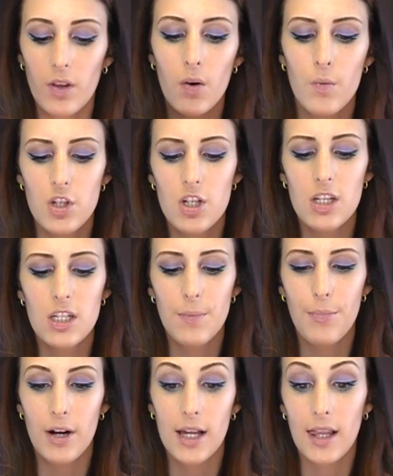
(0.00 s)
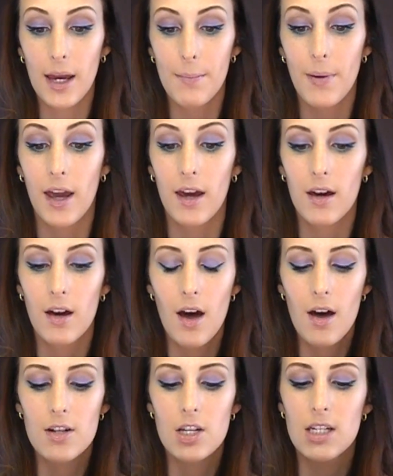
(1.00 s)
which is just a pretty light pink,
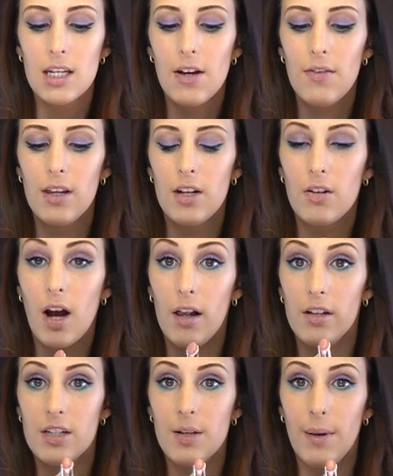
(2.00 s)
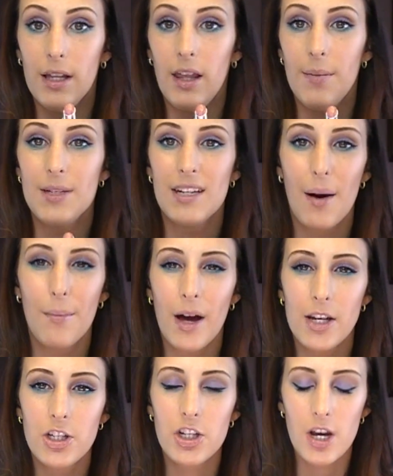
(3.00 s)
just to give a little color to my lips, not
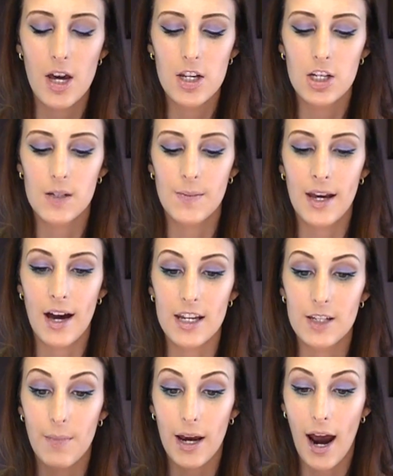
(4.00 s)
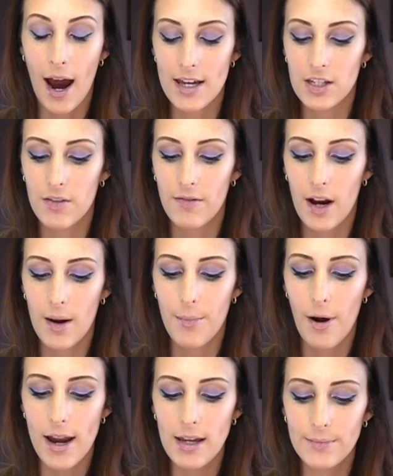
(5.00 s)
much, just because my eyes are very
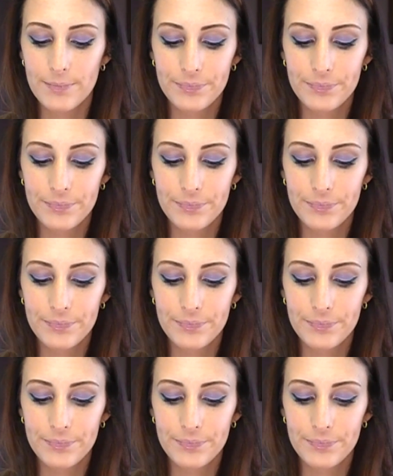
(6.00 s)
bright.